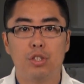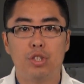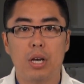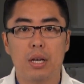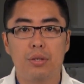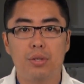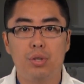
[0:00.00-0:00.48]

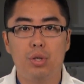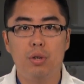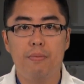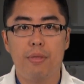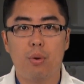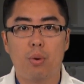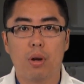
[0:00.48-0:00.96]
Chest
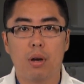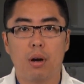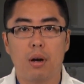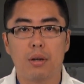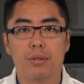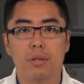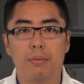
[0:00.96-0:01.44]
tube
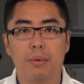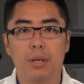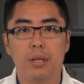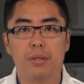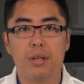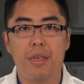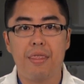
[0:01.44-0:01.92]

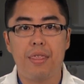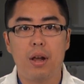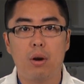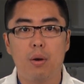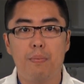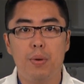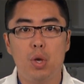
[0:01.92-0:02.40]
thoracostomy is a
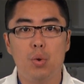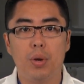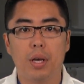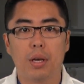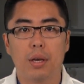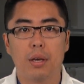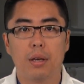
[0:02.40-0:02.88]

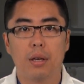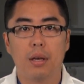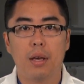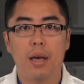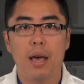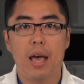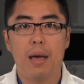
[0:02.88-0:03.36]
therapeutic
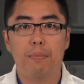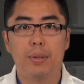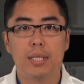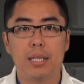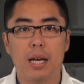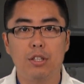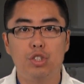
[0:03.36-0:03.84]
and
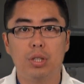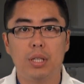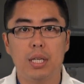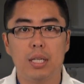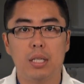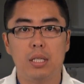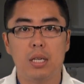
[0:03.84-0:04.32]

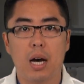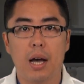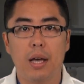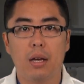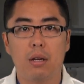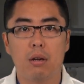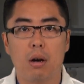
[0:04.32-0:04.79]
potentially
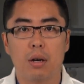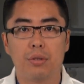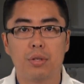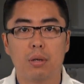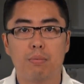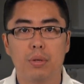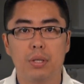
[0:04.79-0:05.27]

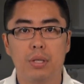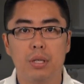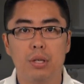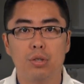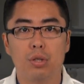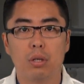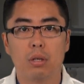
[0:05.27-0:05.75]
diagnostic
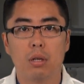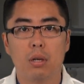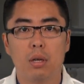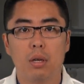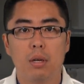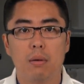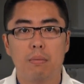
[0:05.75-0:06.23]
procedure,
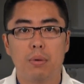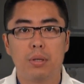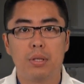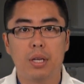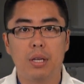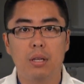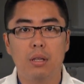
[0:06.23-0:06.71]

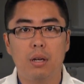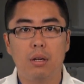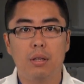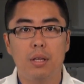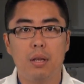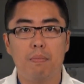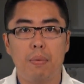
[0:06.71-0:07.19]

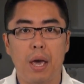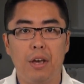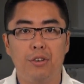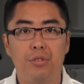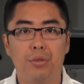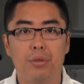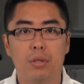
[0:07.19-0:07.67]
particularly in
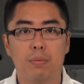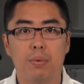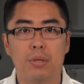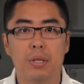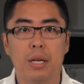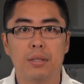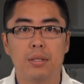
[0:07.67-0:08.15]
patients
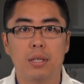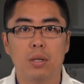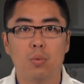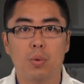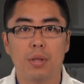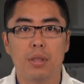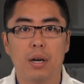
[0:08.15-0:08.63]

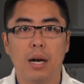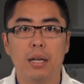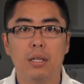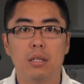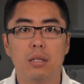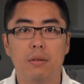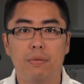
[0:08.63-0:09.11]
presenting with
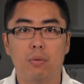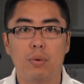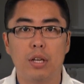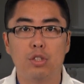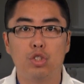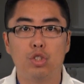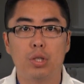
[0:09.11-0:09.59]

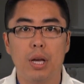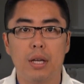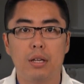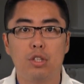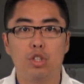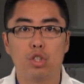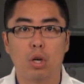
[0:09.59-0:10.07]

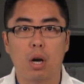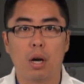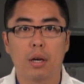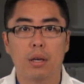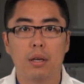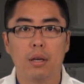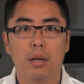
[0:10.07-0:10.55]
undifferentiated
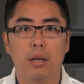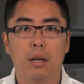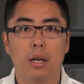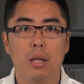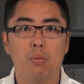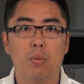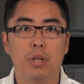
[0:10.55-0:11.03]
shock
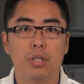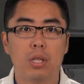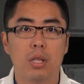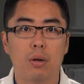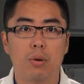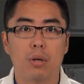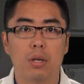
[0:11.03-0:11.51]
in which
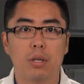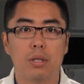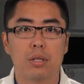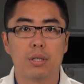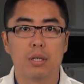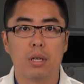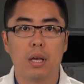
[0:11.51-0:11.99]
there
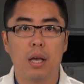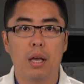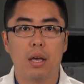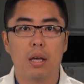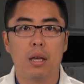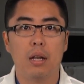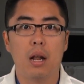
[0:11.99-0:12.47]
is
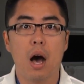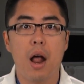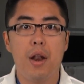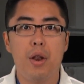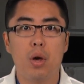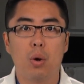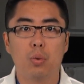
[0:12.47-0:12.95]
an
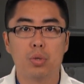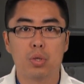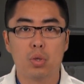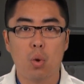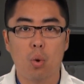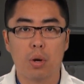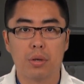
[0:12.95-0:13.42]
unknown
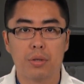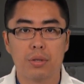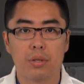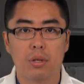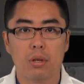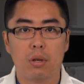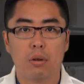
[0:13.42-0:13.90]

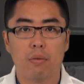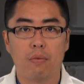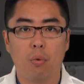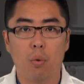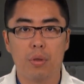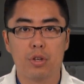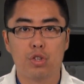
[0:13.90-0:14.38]
source
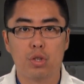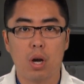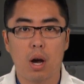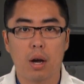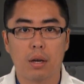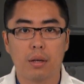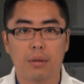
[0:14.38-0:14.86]
for the
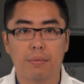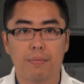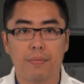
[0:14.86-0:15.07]
shock.